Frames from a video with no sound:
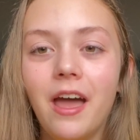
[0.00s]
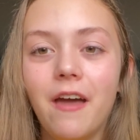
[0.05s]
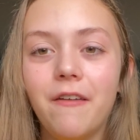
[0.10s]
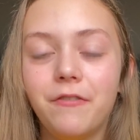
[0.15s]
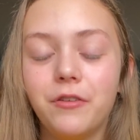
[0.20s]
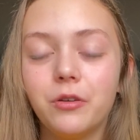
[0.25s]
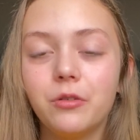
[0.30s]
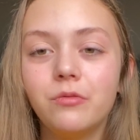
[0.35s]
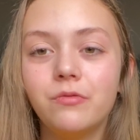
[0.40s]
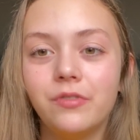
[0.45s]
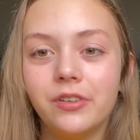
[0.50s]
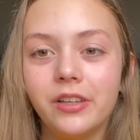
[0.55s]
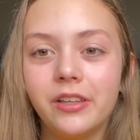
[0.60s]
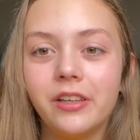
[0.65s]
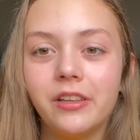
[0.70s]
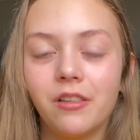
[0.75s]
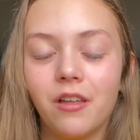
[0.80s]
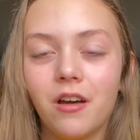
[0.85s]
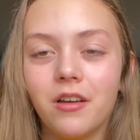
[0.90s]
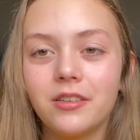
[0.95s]
if you're
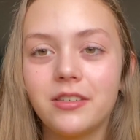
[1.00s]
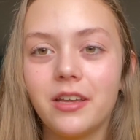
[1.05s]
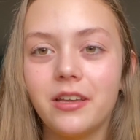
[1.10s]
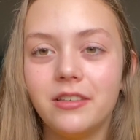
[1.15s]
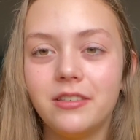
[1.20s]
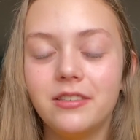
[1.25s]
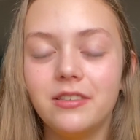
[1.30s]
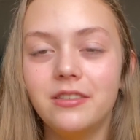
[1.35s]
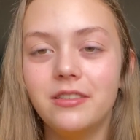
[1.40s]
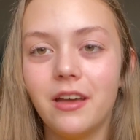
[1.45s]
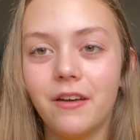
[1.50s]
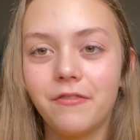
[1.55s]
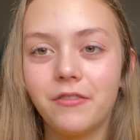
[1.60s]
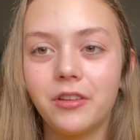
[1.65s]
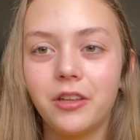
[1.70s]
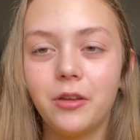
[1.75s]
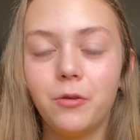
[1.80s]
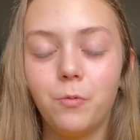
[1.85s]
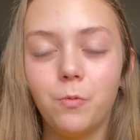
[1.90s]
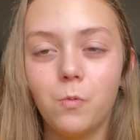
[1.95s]
really lost, it's
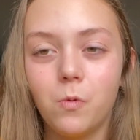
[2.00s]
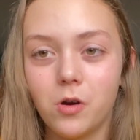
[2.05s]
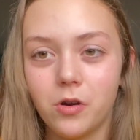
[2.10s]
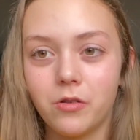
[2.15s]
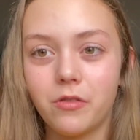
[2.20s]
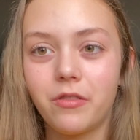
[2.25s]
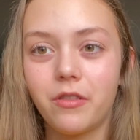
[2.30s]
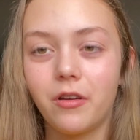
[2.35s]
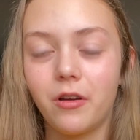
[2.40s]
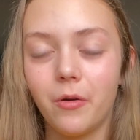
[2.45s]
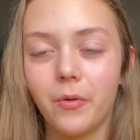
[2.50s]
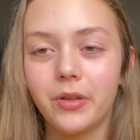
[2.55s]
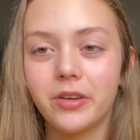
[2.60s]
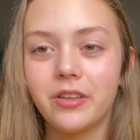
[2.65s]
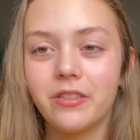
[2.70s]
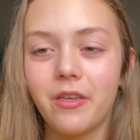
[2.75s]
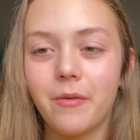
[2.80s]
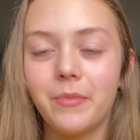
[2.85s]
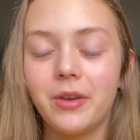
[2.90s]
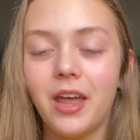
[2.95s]
definitely worth going
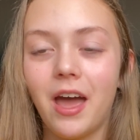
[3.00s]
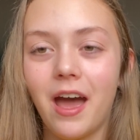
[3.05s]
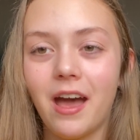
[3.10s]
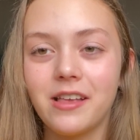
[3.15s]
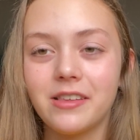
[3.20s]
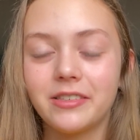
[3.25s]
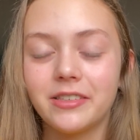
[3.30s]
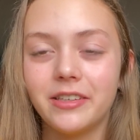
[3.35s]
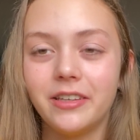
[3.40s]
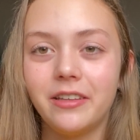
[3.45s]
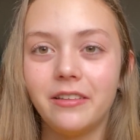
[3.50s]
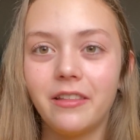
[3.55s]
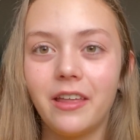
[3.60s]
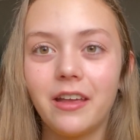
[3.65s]
to them and asking.